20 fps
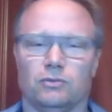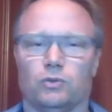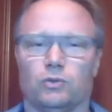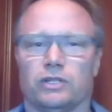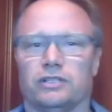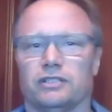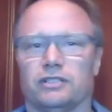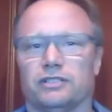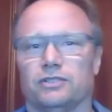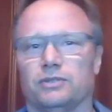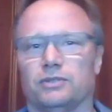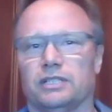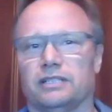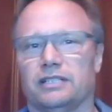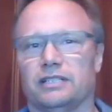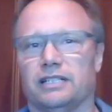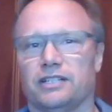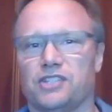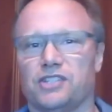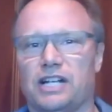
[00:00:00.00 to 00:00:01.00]
where they're doing
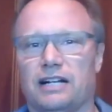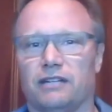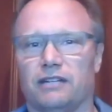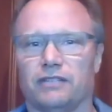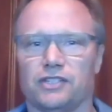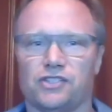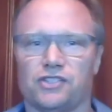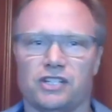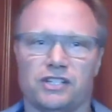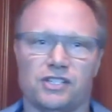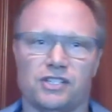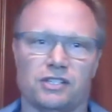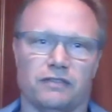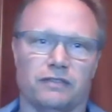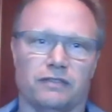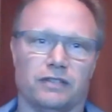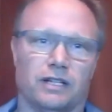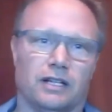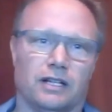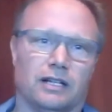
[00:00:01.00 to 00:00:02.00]
things out of a sense
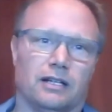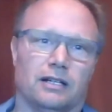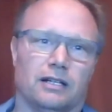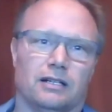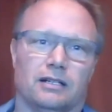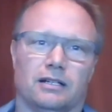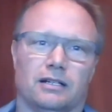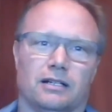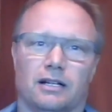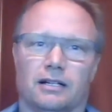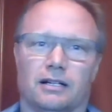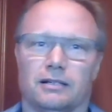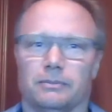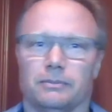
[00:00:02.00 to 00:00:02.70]
of uh,